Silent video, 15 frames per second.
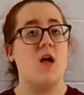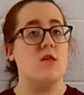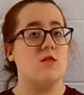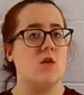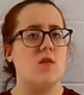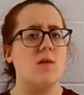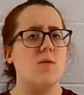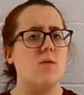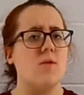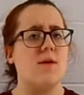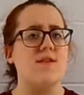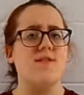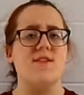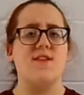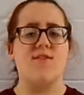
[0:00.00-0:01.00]
Though they were
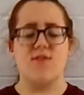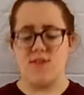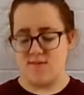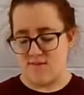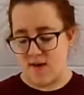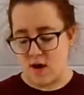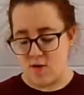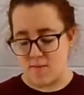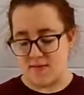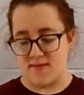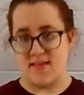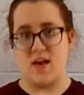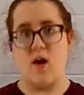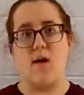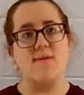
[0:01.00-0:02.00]
raised in different environments,
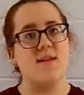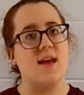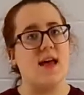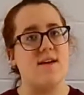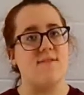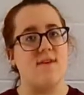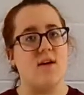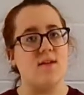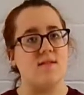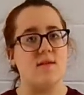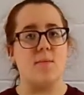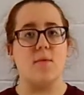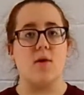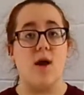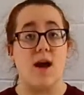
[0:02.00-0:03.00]
they often had very
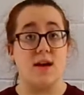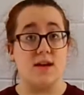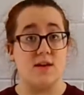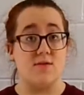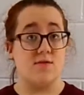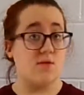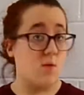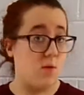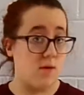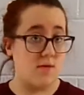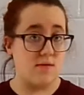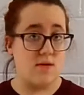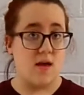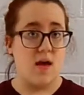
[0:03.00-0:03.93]
similar IQ scores.